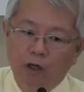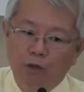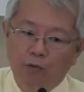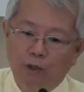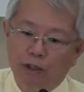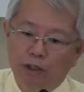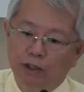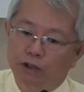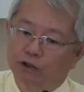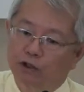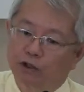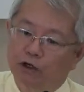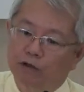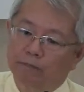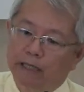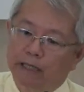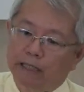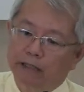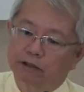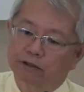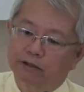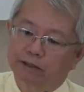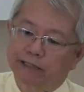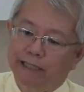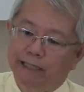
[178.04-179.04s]
When you go
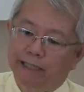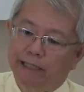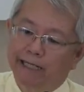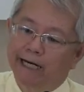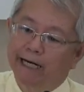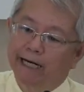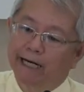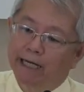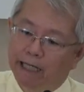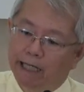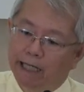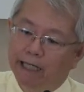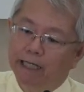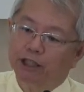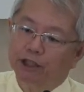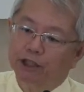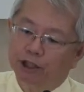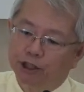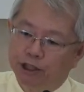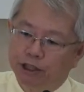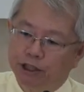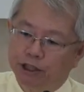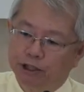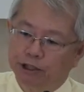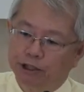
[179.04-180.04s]
back to the early
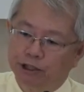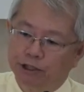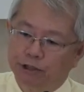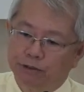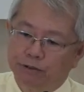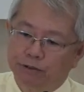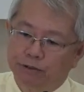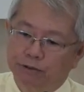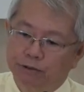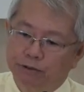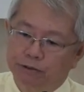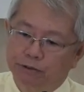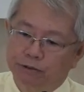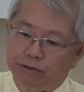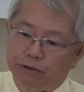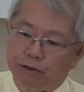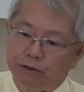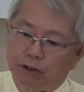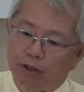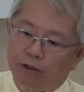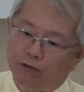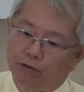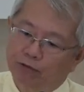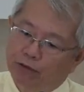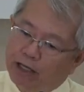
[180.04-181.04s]
church,
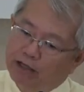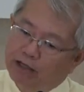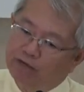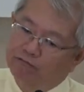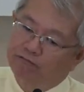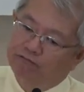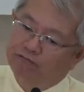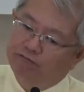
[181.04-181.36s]
right